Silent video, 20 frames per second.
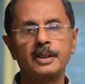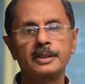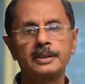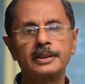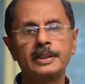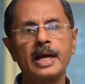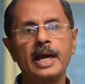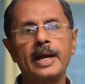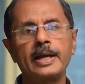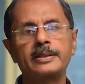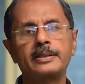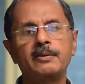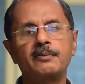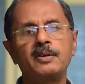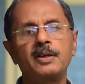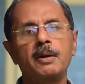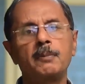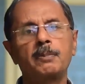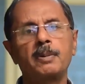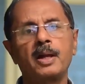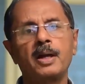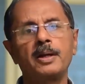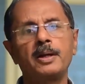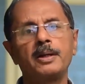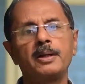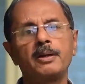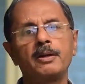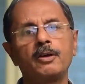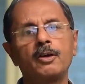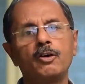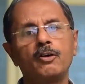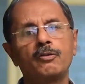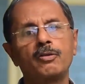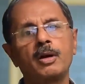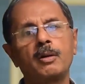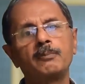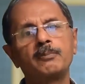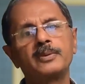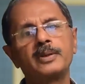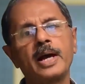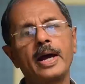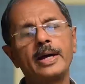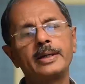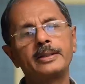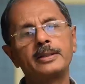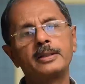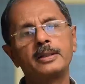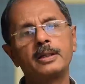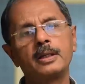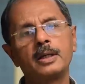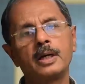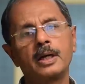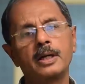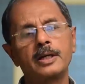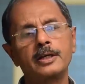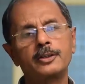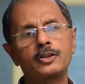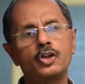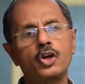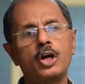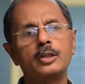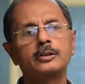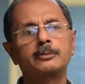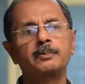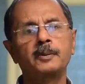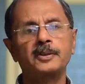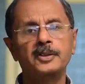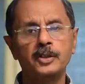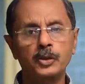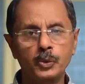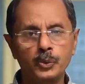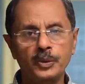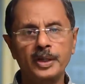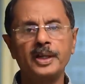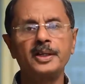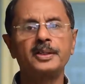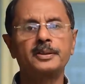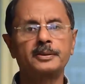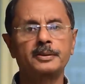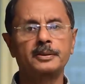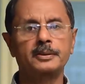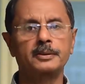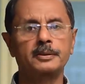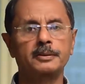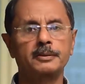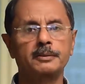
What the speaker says: the Act will apply from that retrospective date.